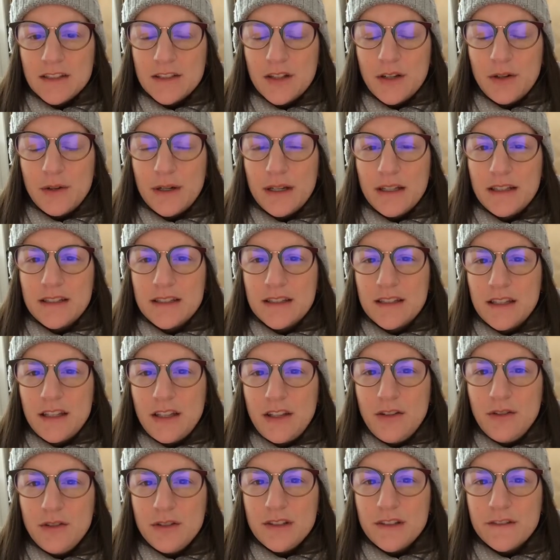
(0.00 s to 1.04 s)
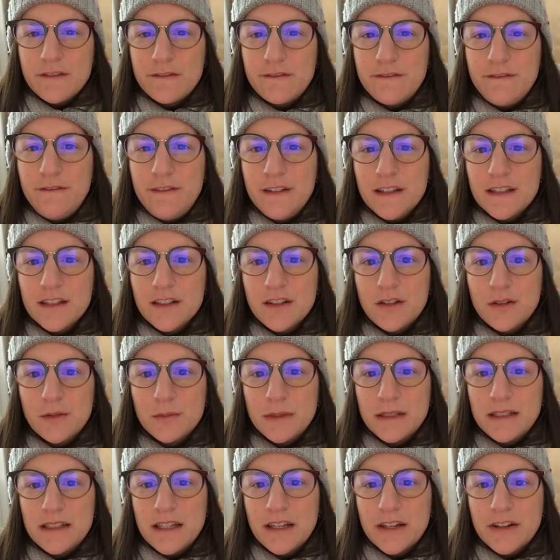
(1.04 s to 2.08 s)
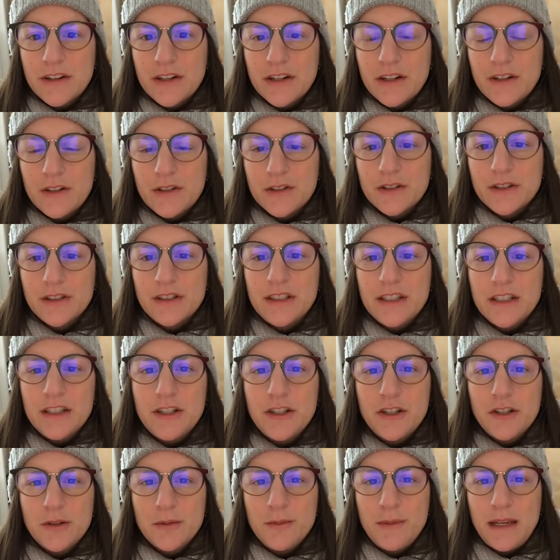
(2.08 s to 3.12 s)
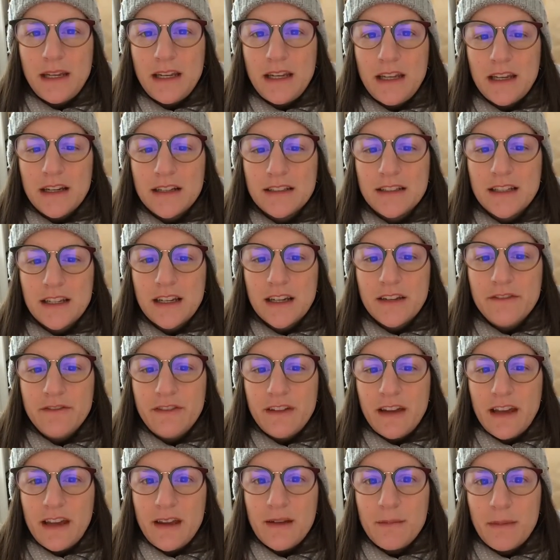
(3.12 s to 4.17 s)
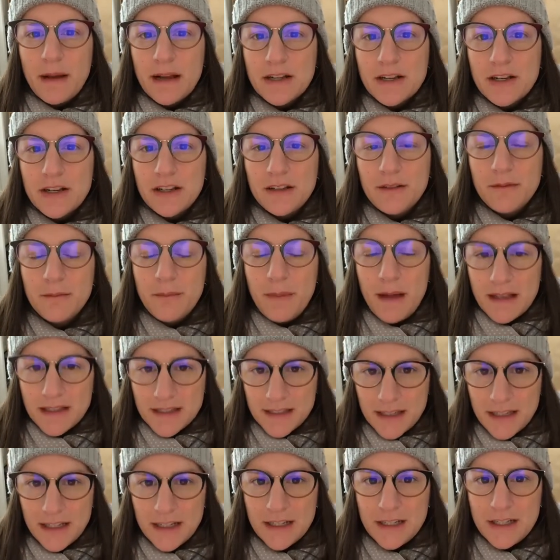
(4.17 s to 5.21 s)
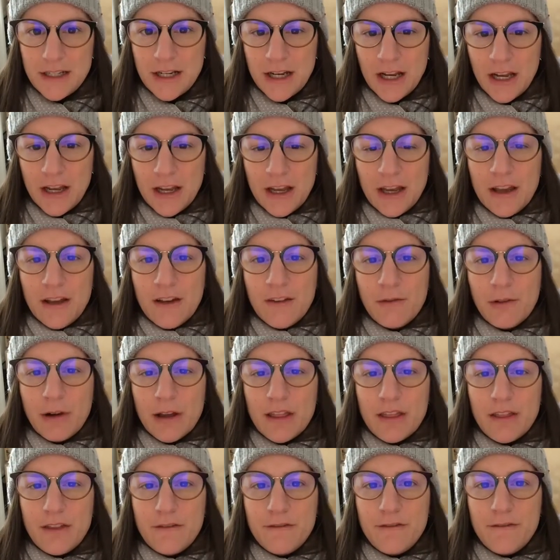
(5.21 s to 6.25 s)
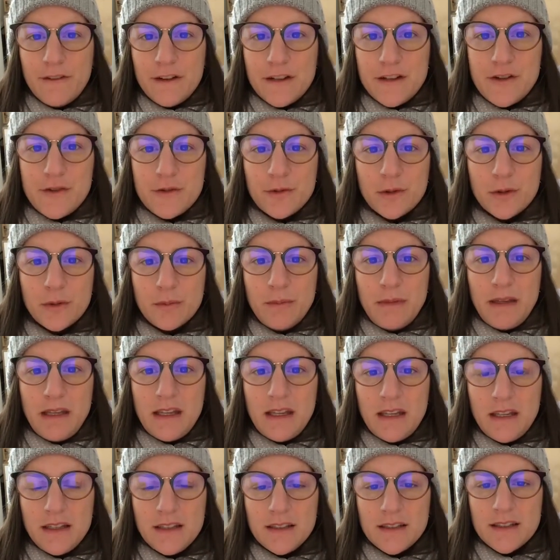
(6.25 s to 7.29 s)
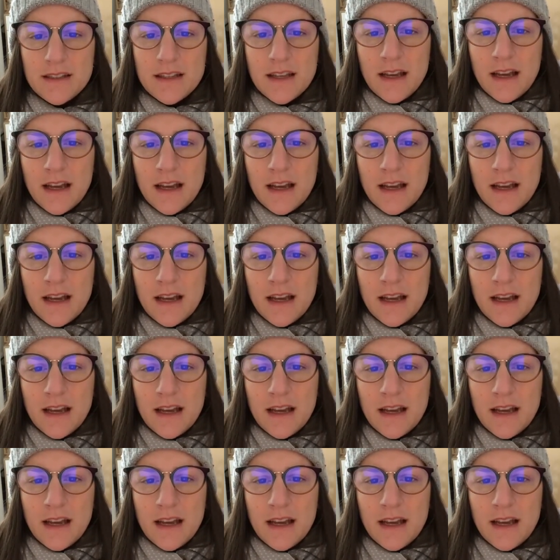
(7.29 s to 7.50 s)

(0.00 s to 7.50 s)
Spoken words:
So it's the use of physical material or digital media to convey a message with visual means.